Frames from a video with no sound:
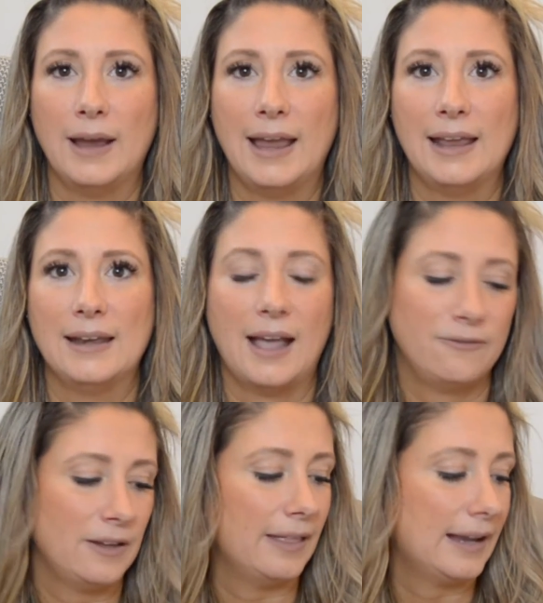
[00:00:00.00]
and I
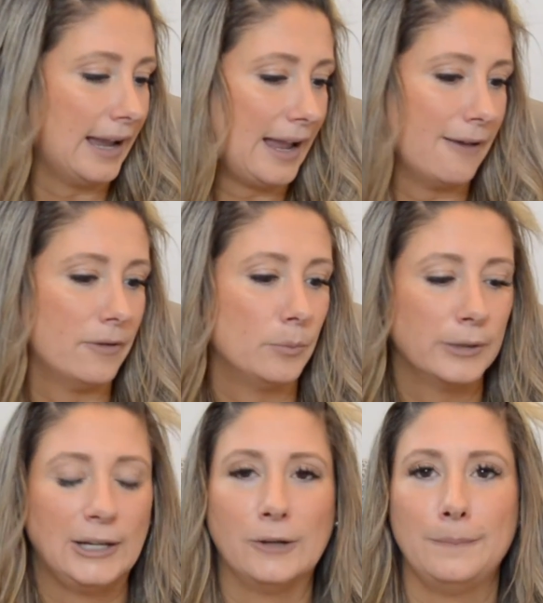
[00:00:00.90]
feel like I have a
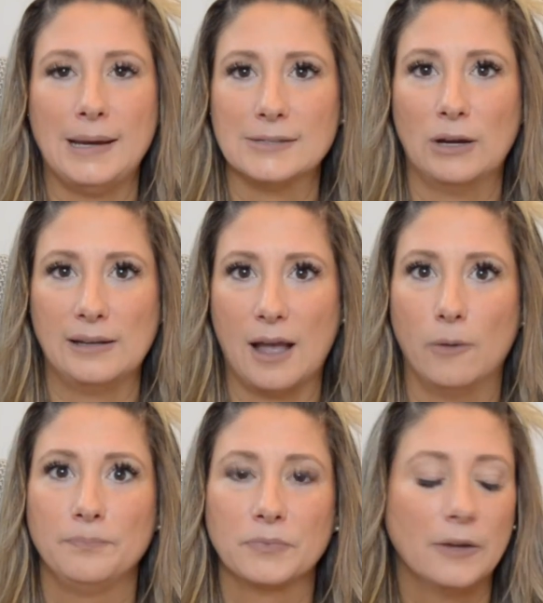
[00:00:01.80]
pretty good base right
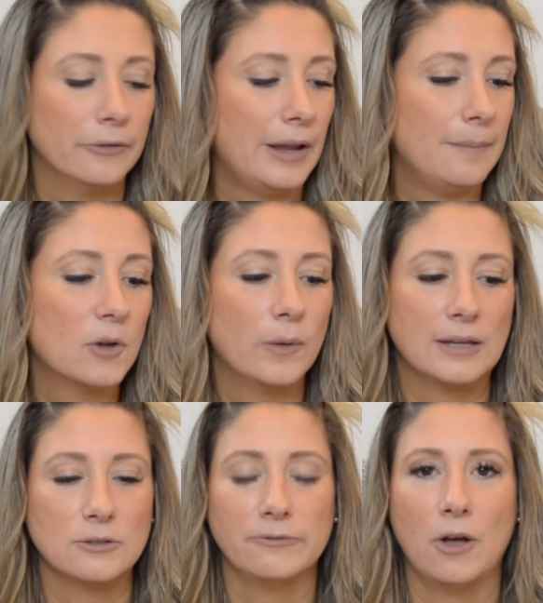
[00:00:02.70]
now for him going
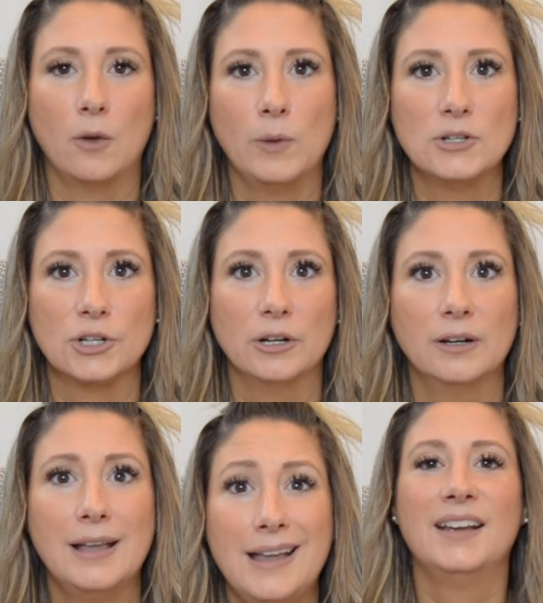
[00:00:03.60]
into fall and winter.